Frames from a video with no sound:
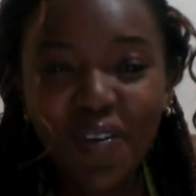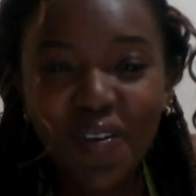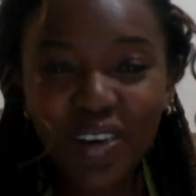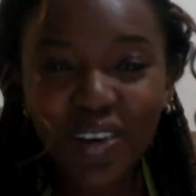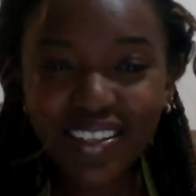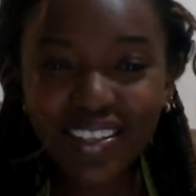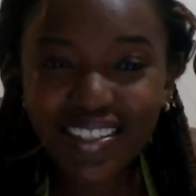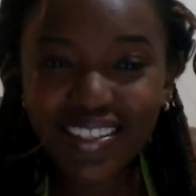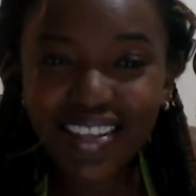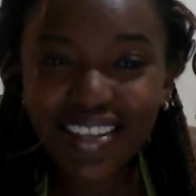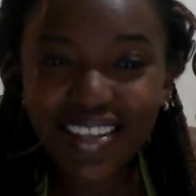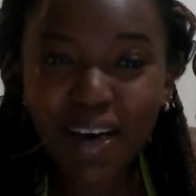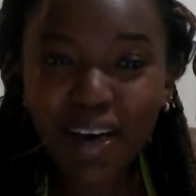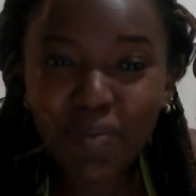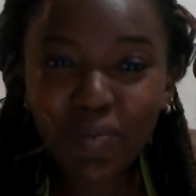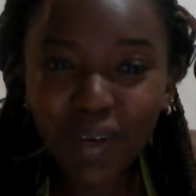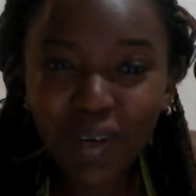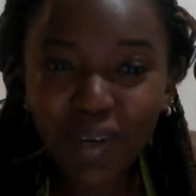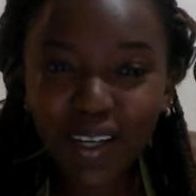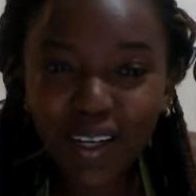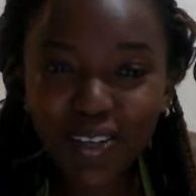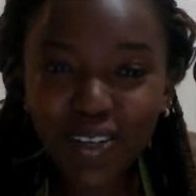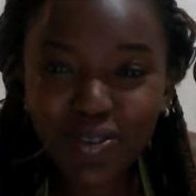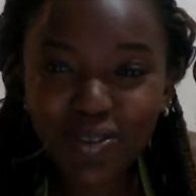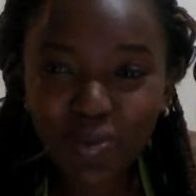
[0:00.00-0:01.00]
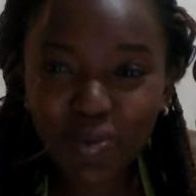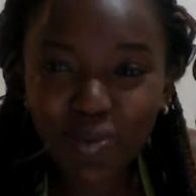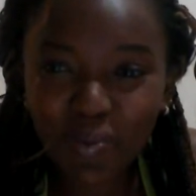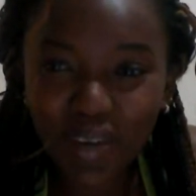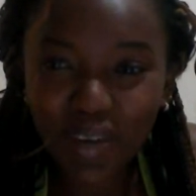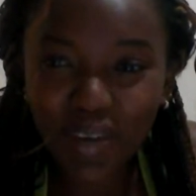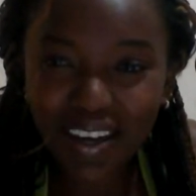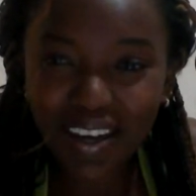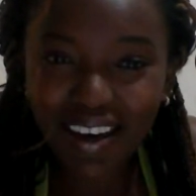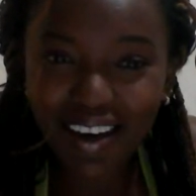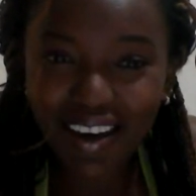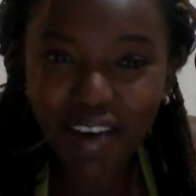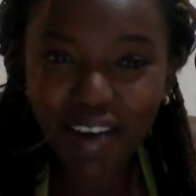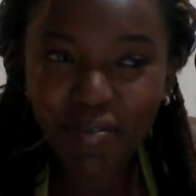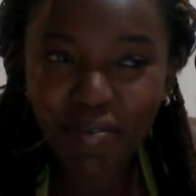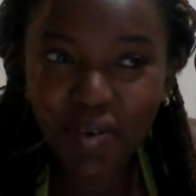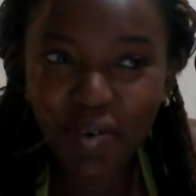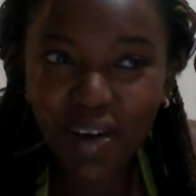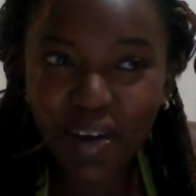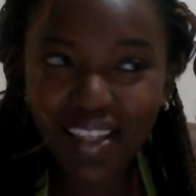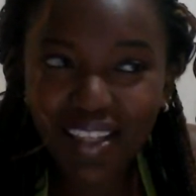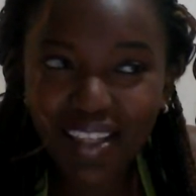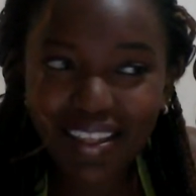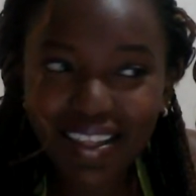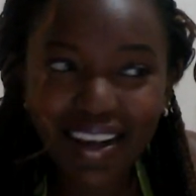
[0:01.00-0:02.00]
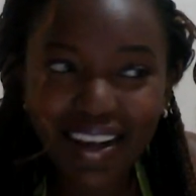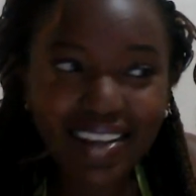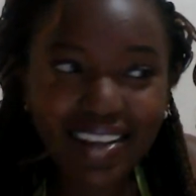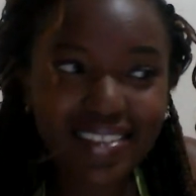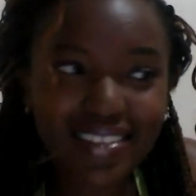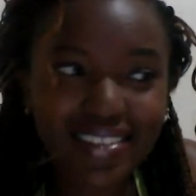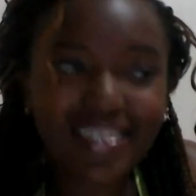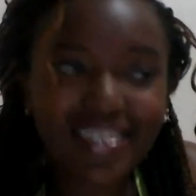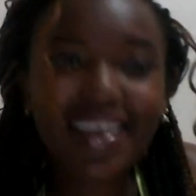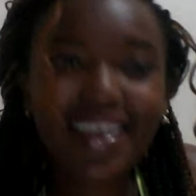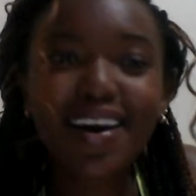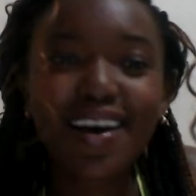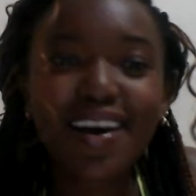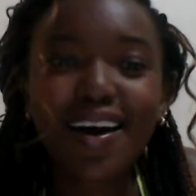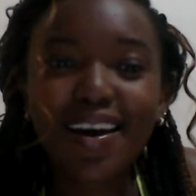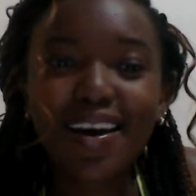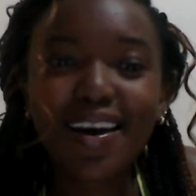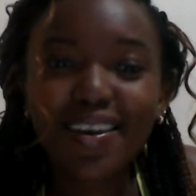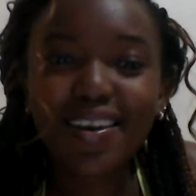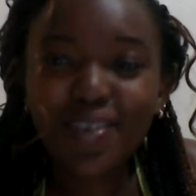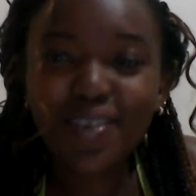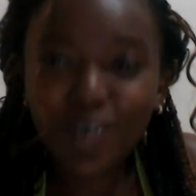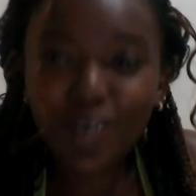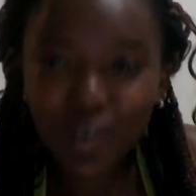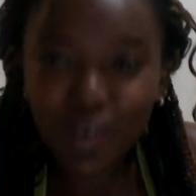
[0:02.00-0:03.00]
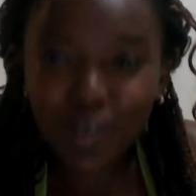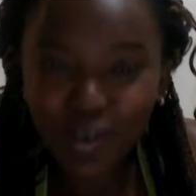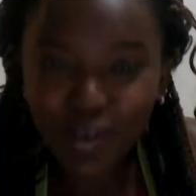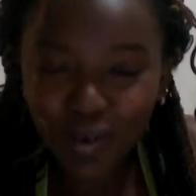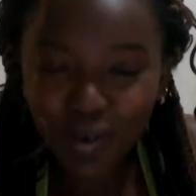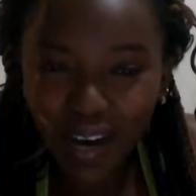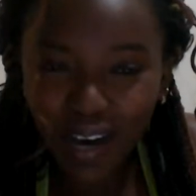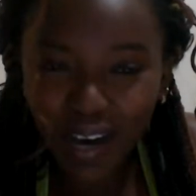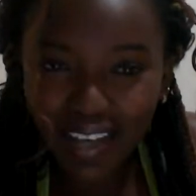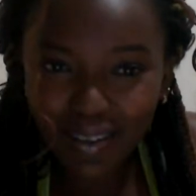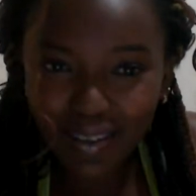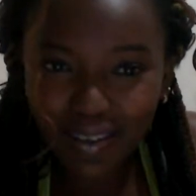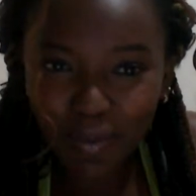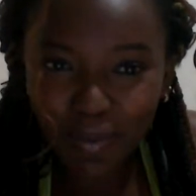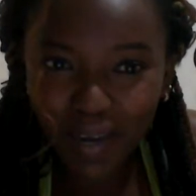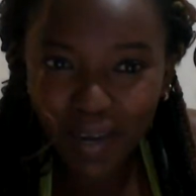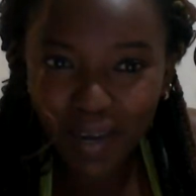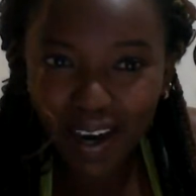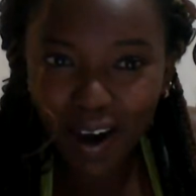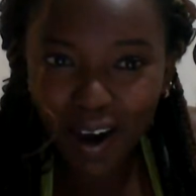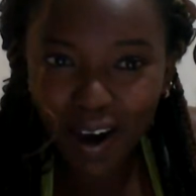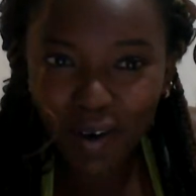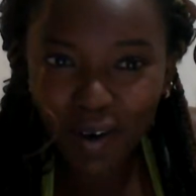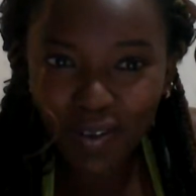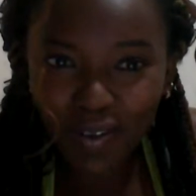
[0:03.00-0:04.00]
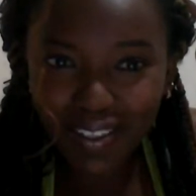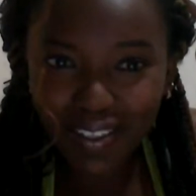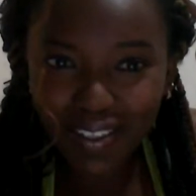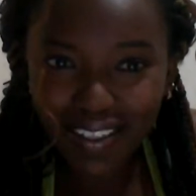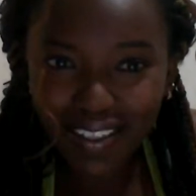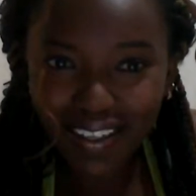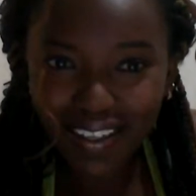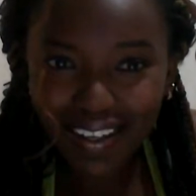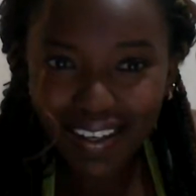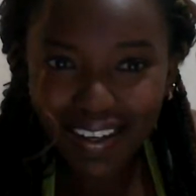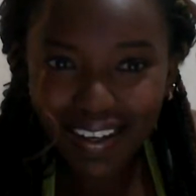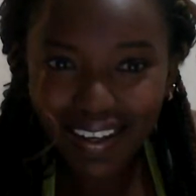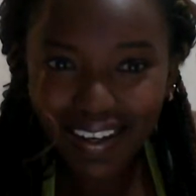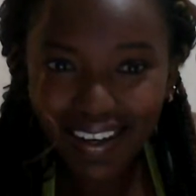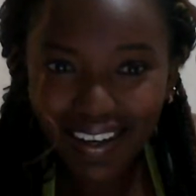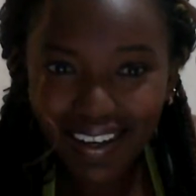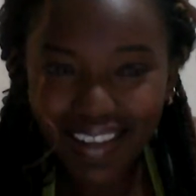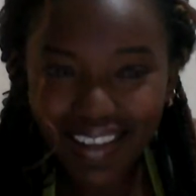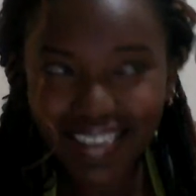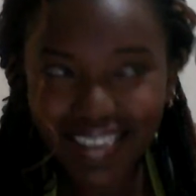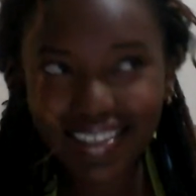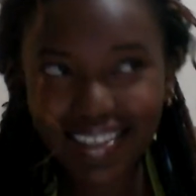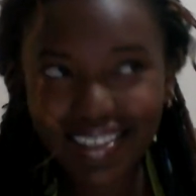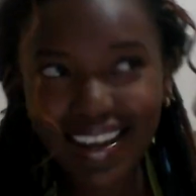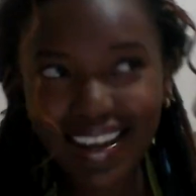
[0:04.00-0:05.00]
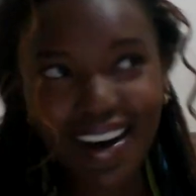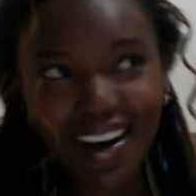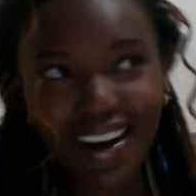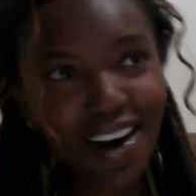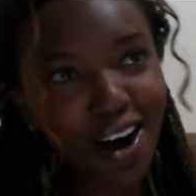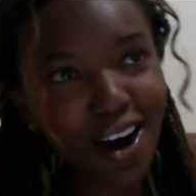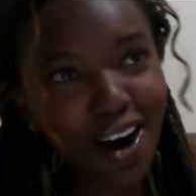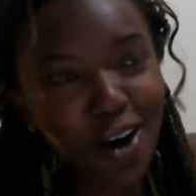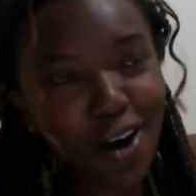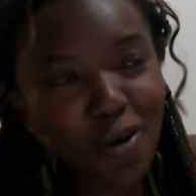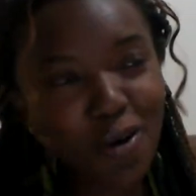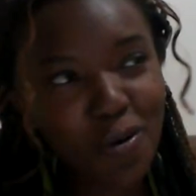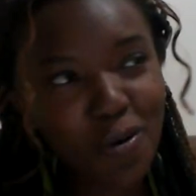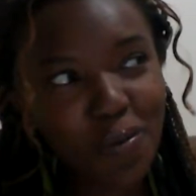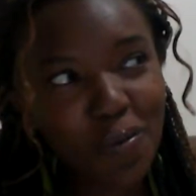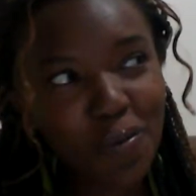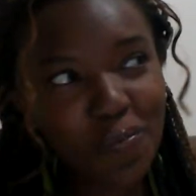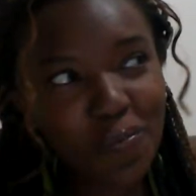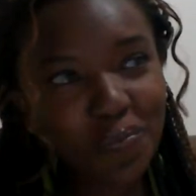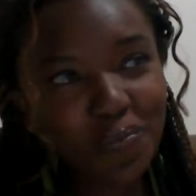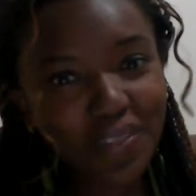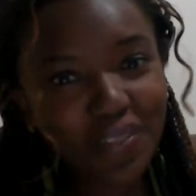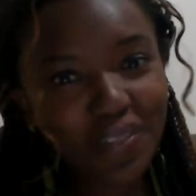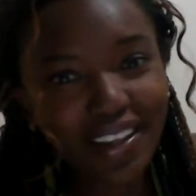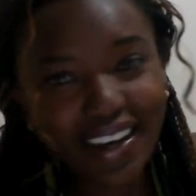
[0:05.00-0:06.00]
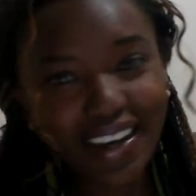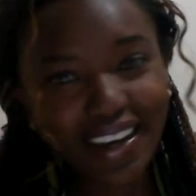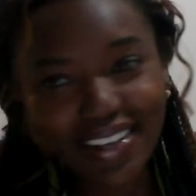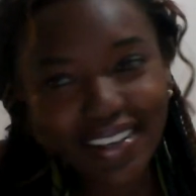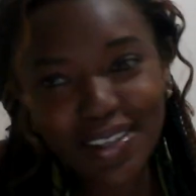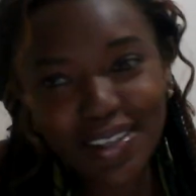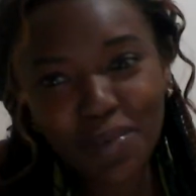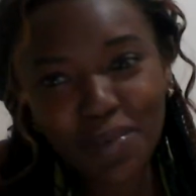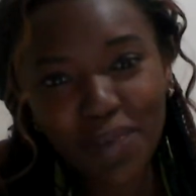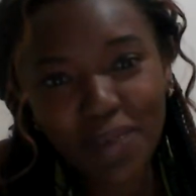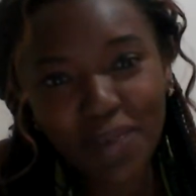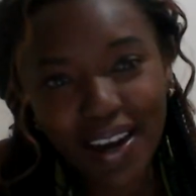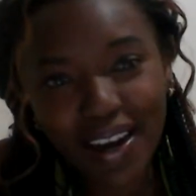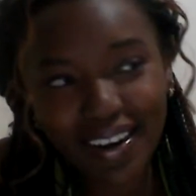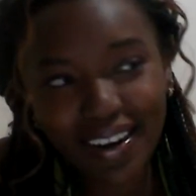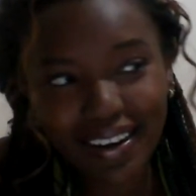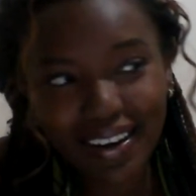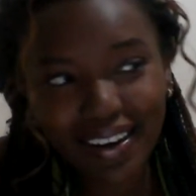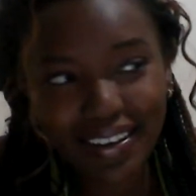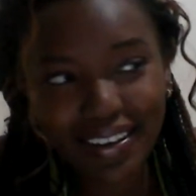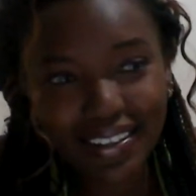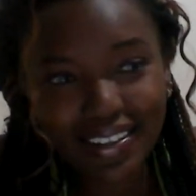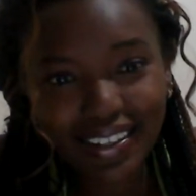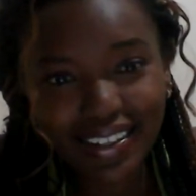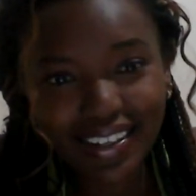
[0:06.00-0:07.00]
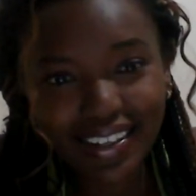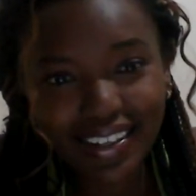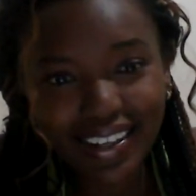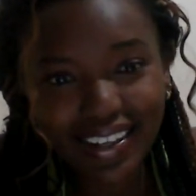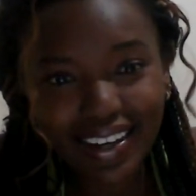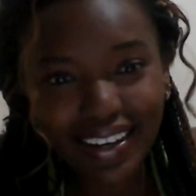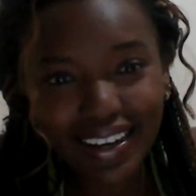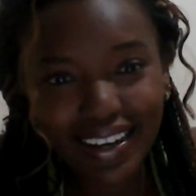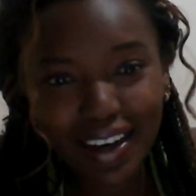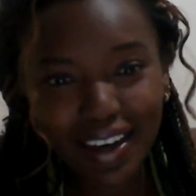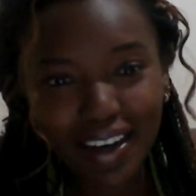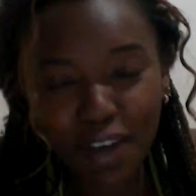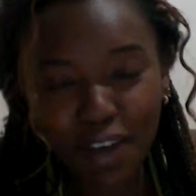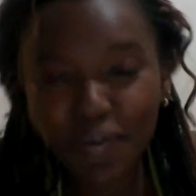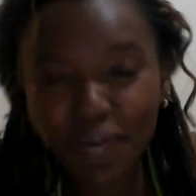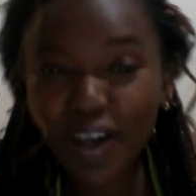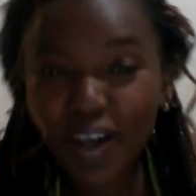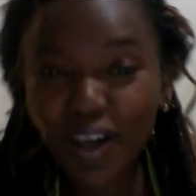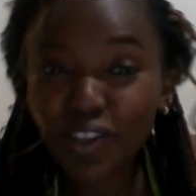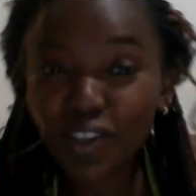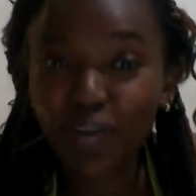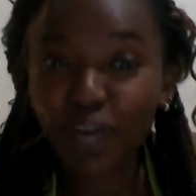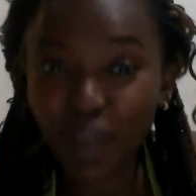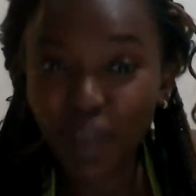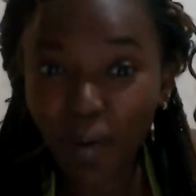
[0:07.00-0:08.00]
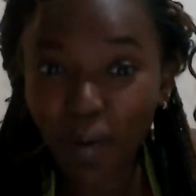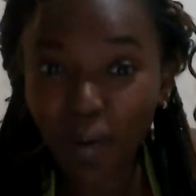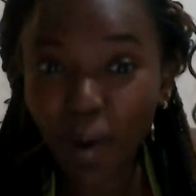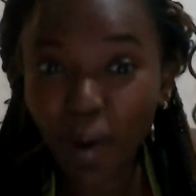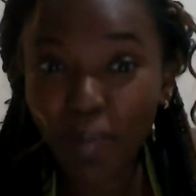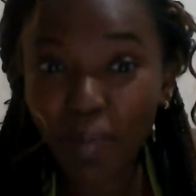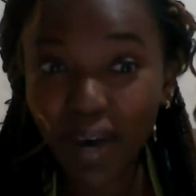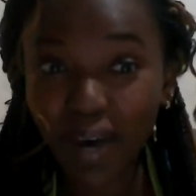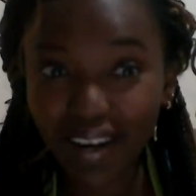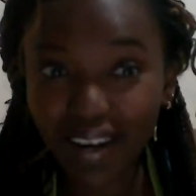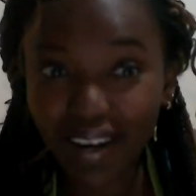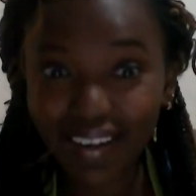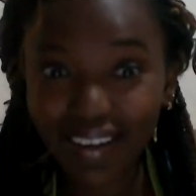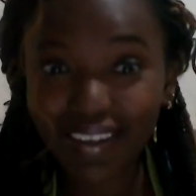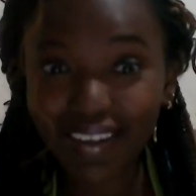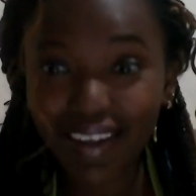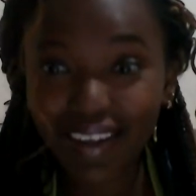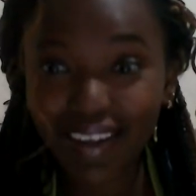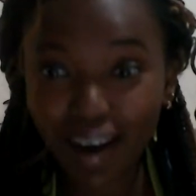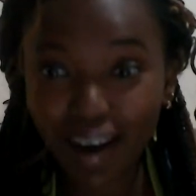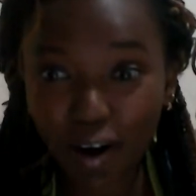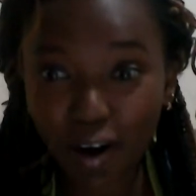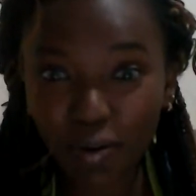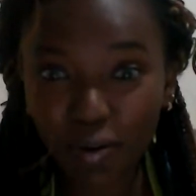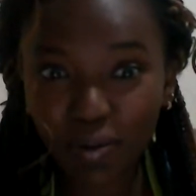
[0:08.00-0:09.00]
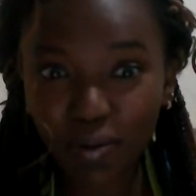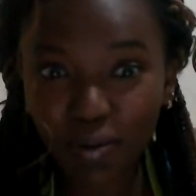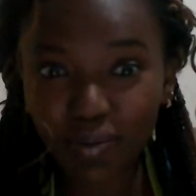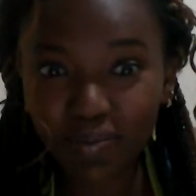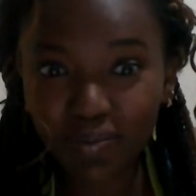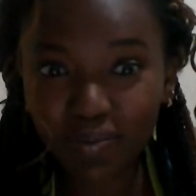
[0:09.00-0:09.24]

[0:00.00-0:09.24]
what is happening to me? Everyone that used to ask me out is now getting married. In fact, of them are married now.